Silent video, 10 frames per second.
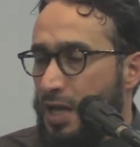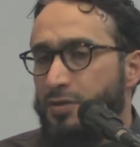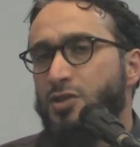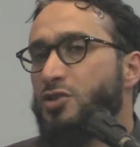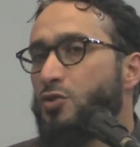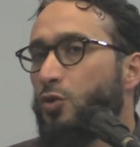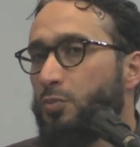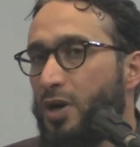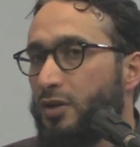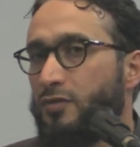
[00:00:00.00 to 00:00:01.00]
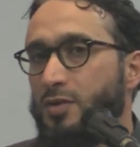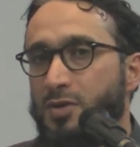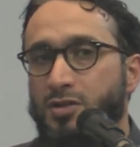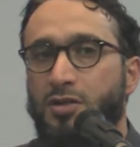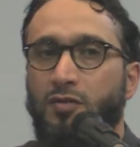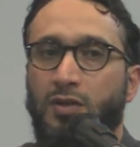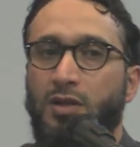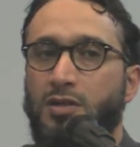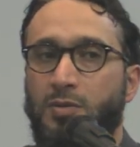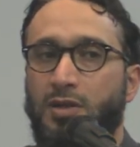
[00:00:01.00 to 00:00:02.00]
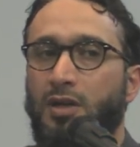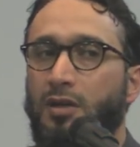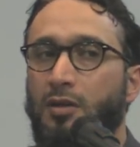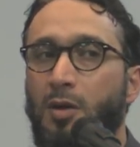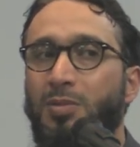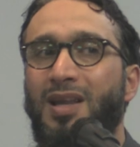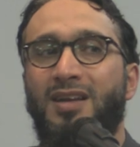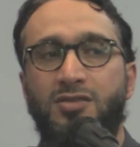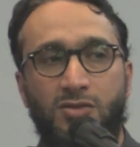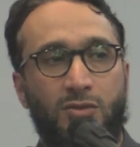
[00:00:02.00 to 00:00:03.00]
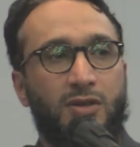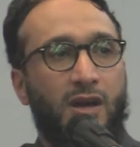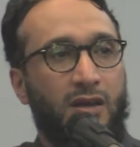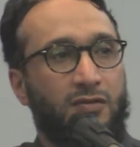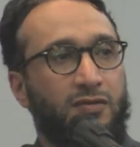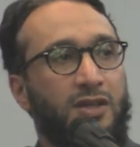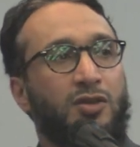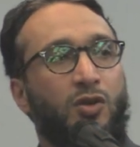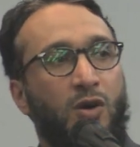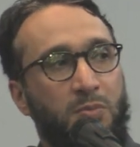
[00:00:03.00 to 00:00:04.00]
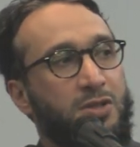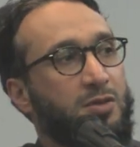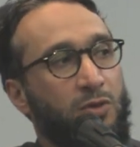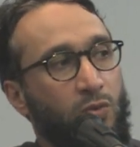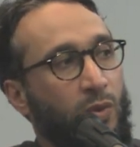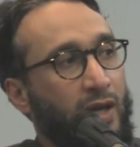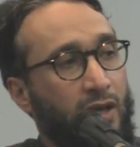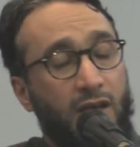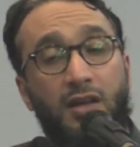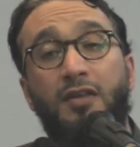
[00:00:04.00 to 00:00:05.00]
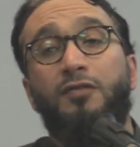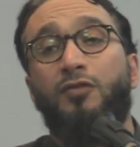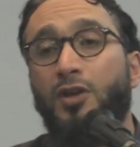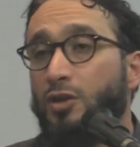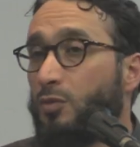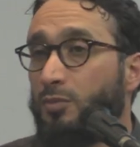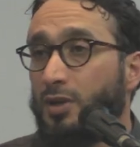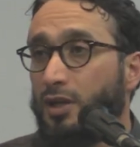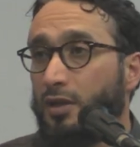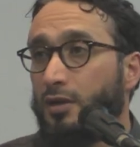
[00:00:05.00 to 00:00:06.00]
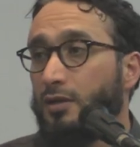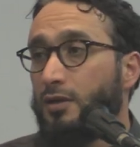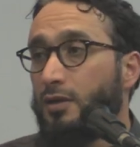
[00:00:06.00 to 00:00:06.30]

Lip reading: And this is all part of the mercy of Allah subhanahu wa ta'ala. Allah plans your life in an optimal way. Every human being,